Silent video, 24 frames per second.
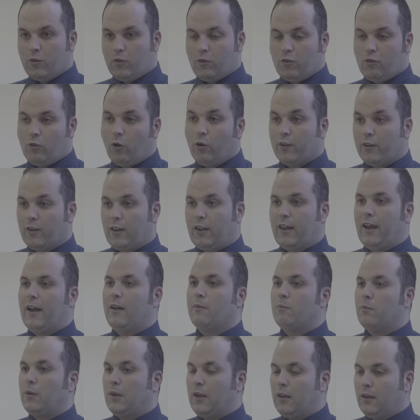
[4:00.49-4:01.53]
strong as they
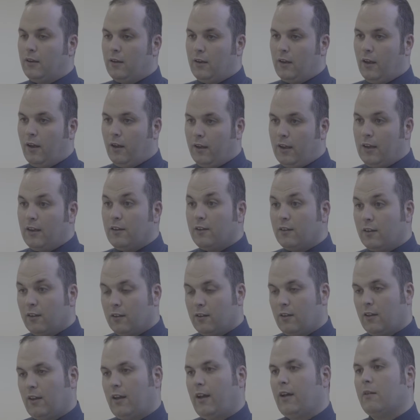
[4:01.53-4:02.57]
can be and easy
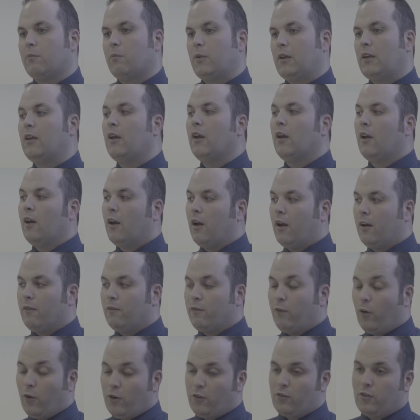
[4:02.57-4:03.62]
as they can be
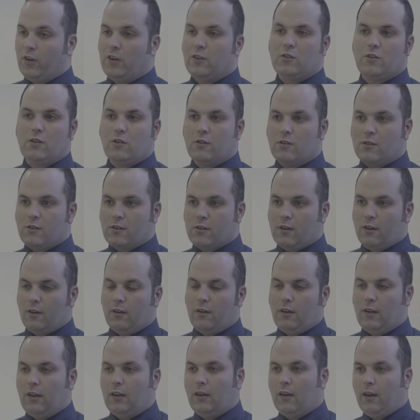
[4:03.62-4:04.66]
for estranged students, that
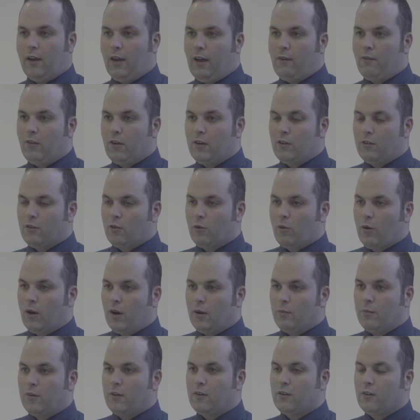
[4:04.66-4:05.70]
the evidence
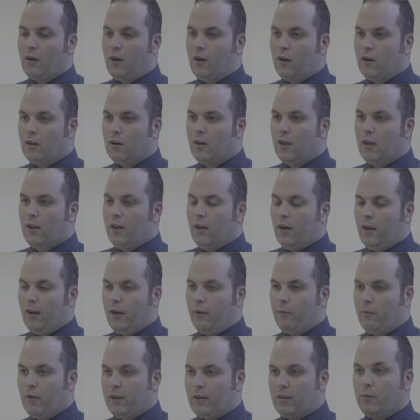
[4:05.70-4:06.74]
requirements are
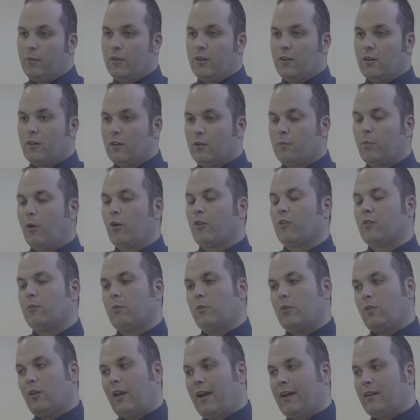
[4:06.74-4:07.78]
as limited as
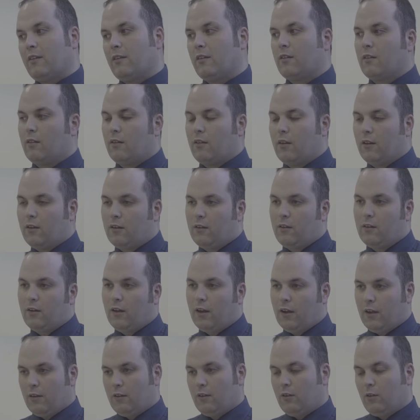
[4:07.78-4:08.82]
possible, and that
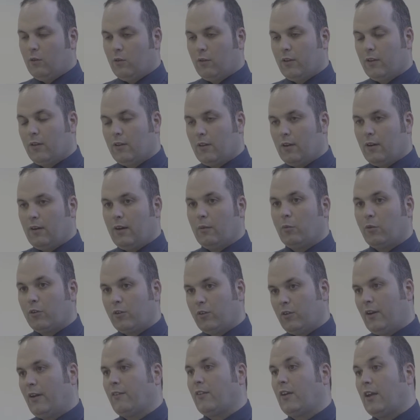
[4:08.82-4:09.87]
that they're able
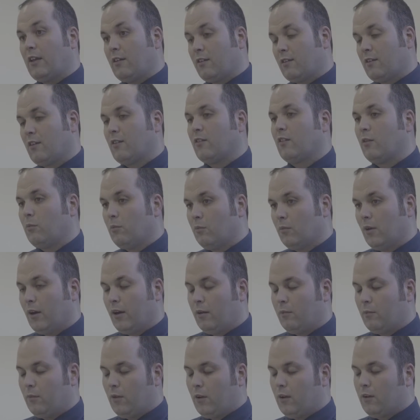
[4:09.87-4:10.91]
to navigate the system
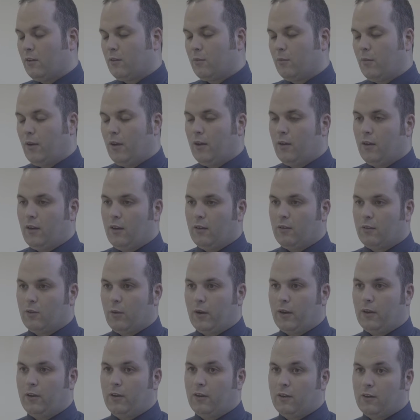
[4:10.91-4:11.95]
as
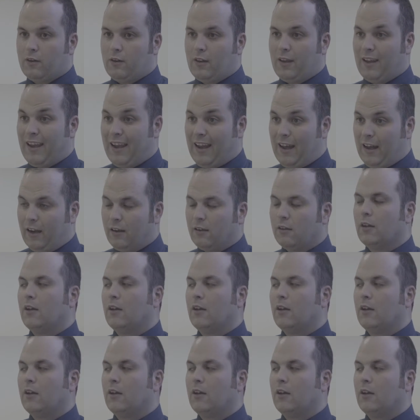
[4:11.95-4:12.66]
quickly as they can.